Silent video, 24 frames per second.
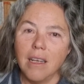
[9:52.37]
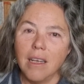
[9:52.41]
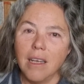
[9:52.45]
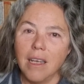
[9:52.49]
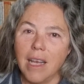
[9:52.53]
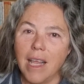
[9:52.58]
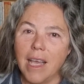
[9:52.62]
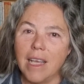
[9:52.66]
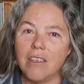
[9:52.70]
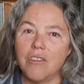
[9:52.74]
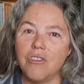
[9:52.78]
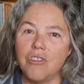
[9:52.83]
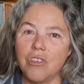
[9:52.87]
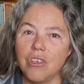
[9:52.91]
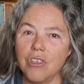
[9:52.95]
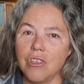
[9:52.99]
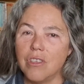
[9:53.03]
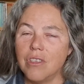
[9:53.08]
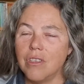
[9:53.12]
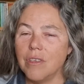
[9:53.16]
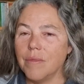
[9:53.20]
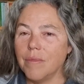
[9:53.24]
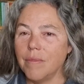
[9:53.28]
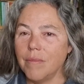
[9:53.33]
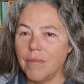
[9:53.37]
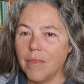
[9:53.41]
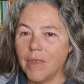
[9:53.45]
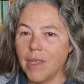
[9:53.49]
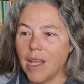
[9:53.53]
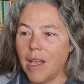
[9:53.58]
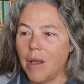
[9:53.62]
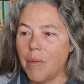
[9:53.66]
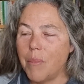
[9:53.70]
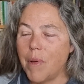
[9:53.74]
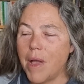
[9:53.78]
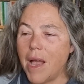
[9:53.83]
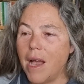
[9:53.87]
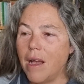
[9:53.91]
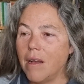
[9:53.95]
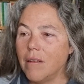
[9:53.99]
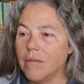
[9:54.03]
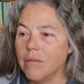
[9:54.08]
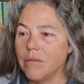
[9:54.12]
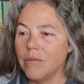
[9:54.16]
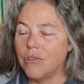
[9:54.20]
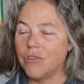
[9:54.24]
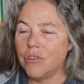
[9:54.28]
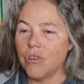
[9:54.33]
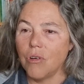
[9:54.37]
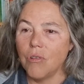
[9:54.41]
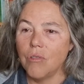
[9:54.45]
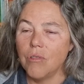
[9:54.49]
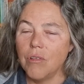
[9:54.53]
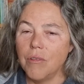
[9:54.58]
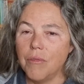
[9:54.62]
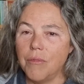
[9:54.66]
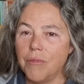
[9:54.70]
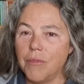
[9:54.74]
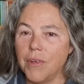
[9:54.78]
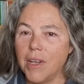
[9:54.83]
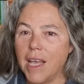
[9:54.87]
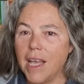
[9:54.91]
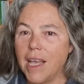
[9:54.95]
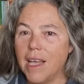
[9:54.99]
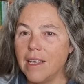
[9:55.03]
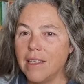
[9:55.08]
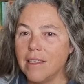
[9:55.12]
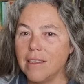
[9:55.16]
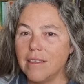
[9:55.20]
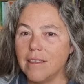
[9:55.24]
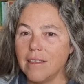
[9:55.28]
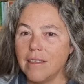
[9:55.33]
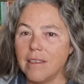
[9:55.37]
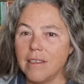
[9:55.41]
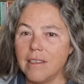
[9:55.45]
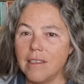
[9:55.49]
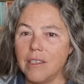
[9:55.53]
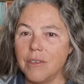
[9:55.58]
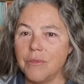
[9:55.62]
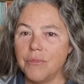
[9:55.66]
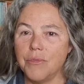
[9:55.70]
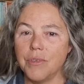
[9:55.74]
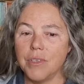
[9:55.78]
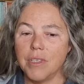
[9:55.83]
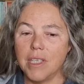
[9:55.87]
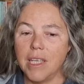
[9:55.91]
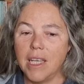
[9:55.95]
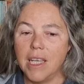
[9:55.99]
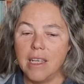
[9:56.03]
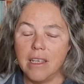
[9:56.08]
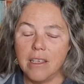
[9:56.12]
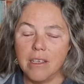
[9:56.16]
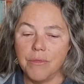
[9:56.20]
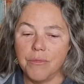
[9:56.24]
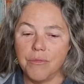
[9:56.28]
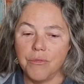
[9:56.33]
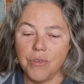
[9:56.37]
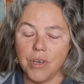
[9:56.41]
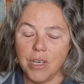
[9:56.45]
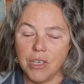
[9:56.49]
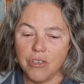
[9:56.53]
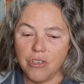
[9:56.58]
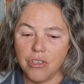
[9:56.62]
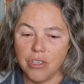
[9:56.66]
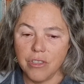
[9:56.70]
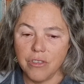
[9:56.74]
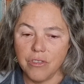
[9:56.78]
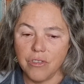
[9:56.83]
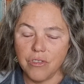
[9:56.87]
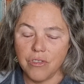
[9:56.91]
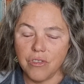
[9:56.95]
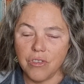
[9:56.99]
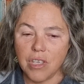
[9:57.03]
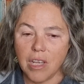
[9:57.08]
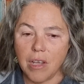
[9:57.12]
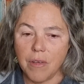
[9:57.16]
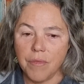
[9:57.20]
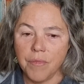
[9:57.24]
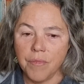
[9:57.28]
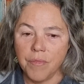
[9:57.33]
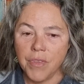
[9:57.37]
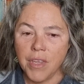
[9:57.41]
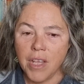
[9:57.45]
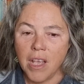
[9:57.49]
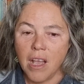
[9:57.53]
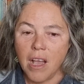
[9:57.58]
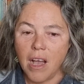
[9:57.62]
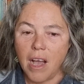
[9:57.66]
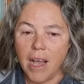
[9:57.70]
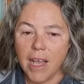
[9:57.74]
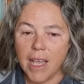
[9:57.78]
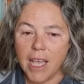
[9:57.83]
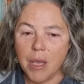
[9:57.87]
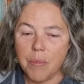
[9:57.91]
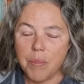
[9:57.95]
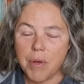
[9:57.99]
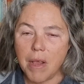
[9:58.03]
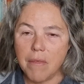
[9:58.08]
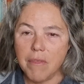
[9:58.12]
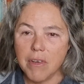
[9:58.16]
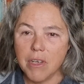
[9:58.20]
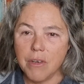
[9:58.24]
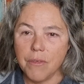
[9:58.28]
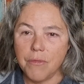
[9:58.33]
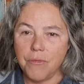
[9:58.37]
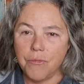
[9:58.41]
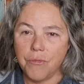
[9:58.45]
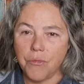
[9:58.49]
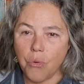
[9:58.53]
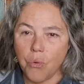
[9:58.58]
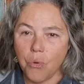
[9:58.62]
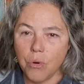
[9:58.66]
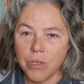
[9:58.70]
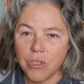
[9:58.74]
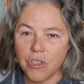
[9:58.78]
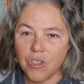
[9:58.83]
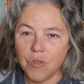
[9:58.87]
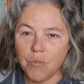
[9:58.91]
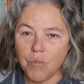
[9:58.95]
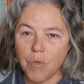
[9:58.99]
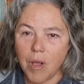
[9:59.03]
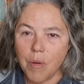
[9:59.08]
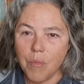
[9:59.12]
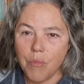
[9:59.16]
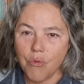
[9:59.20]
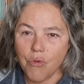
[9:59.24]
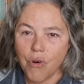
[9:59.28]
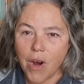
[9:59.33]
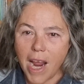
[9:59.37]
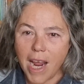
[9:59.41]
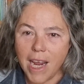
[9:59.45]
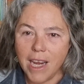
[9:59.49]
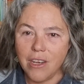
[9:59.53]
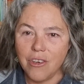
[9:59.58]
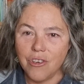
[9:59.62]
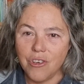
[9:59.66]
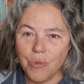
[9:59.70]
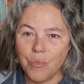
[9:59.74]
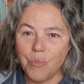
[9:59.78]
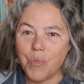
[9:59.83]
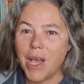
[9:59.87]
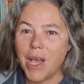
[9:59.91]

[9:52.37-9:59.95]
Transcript: lectured about solar flares and the different heat differentials and stuff. I kept having to force my brain to